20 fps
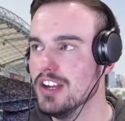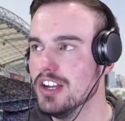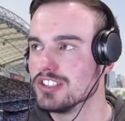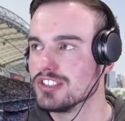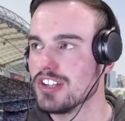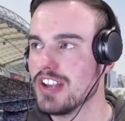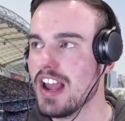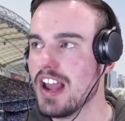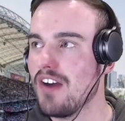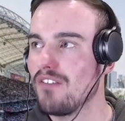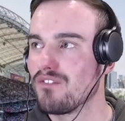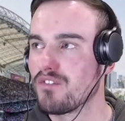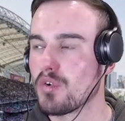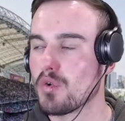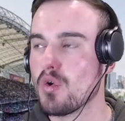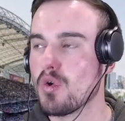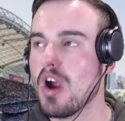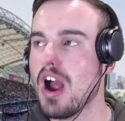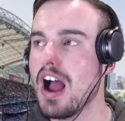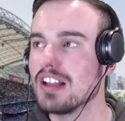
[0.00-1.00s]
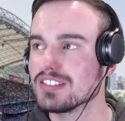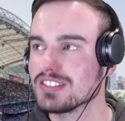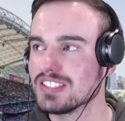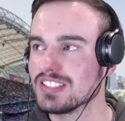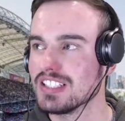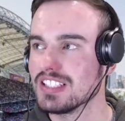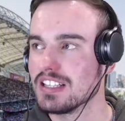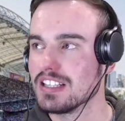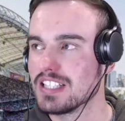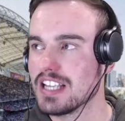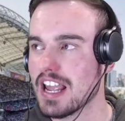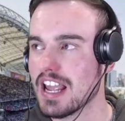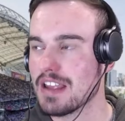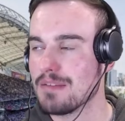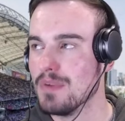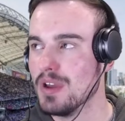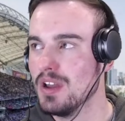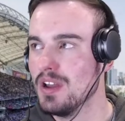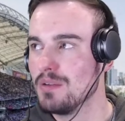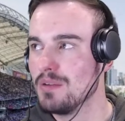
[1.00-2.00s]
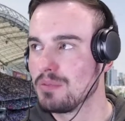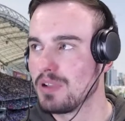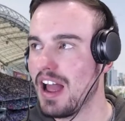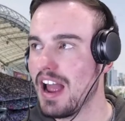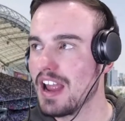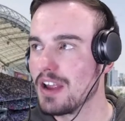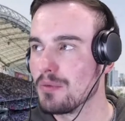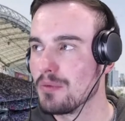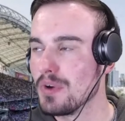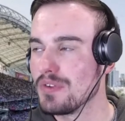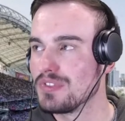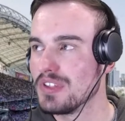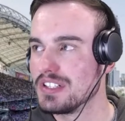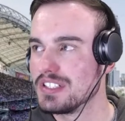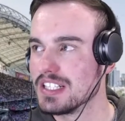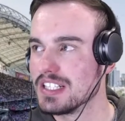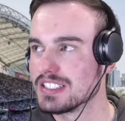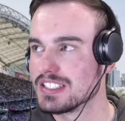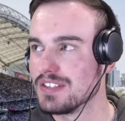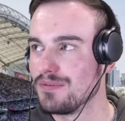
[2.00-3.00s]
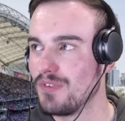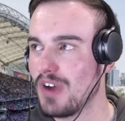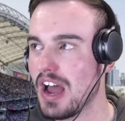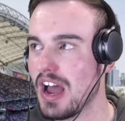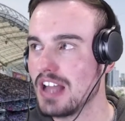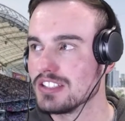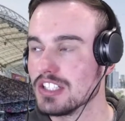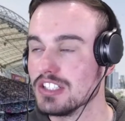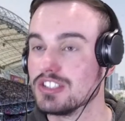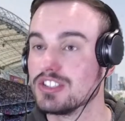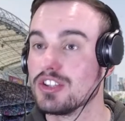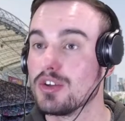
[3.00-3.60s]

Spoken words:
So now France are the team playing with the disadvantage.